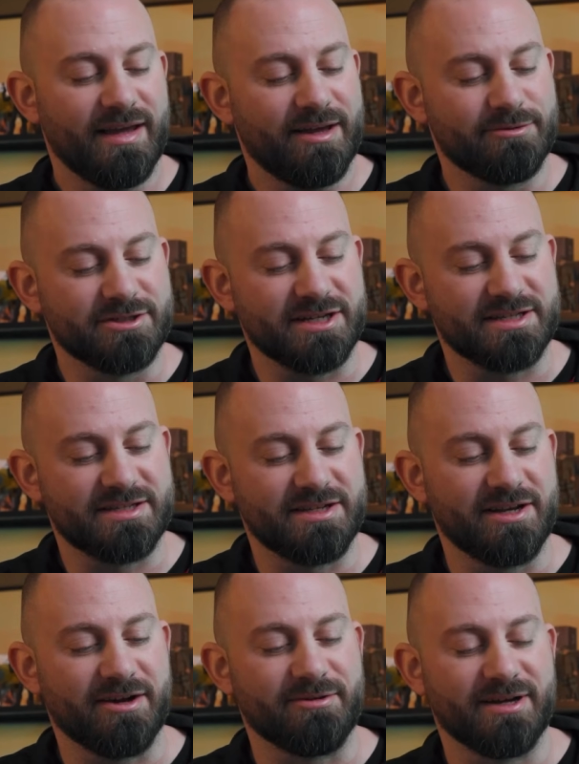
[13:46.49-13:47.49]
It was just,
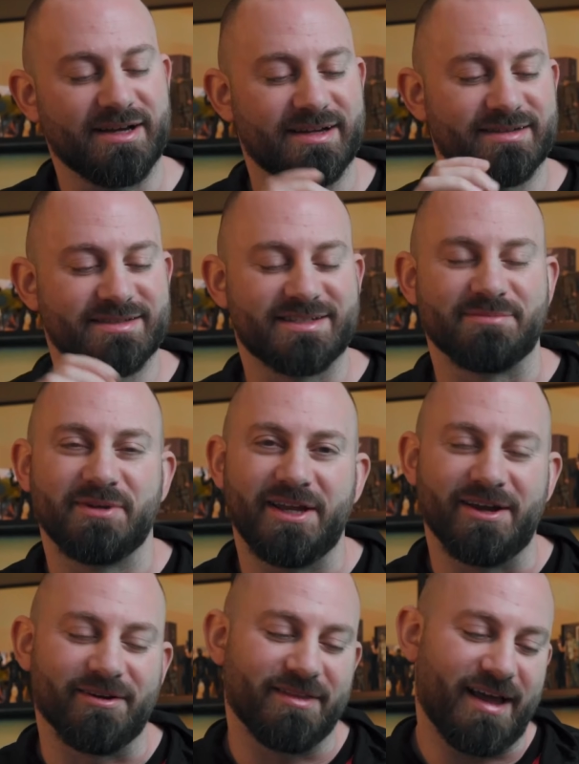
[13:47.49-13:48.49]
some
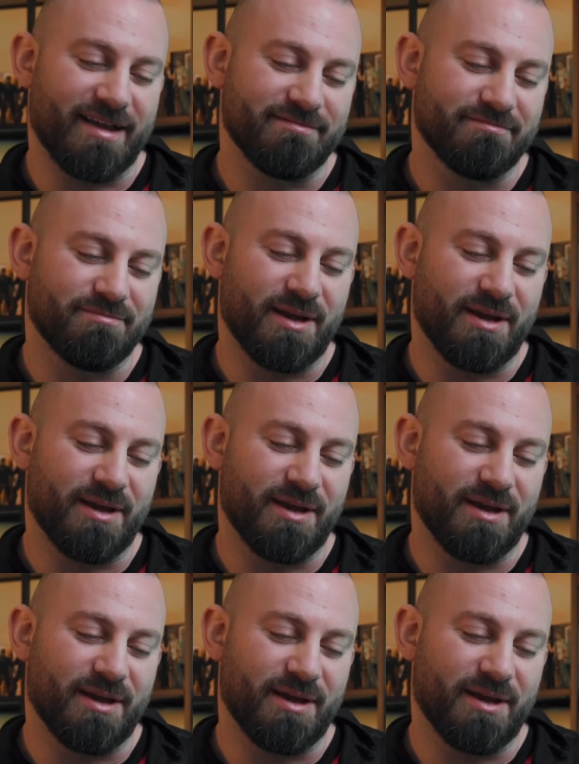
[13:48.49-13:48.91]
gear that